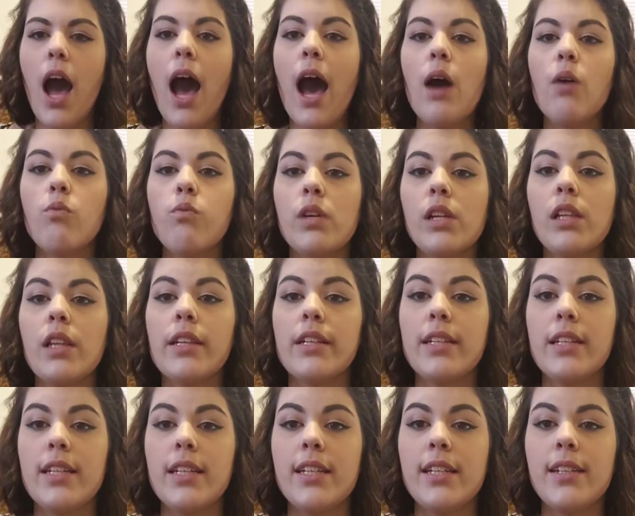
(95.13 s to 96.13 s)
"I really
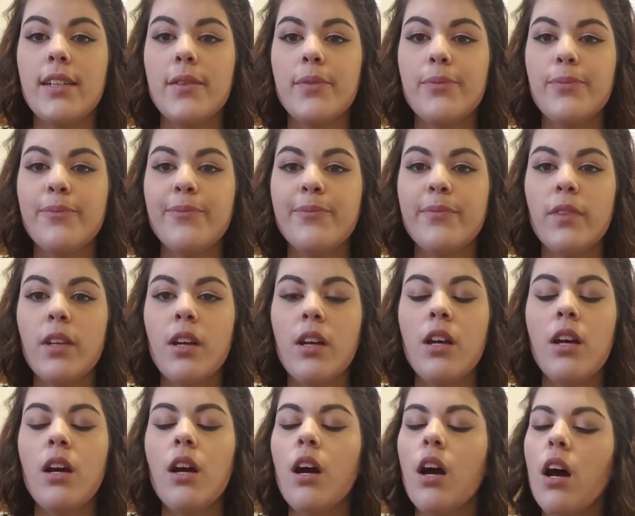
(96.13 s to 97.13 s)
need
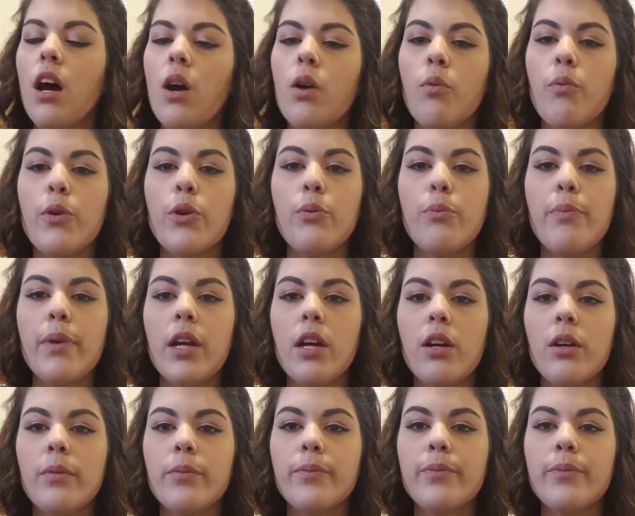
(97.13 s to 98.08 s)
a root beer."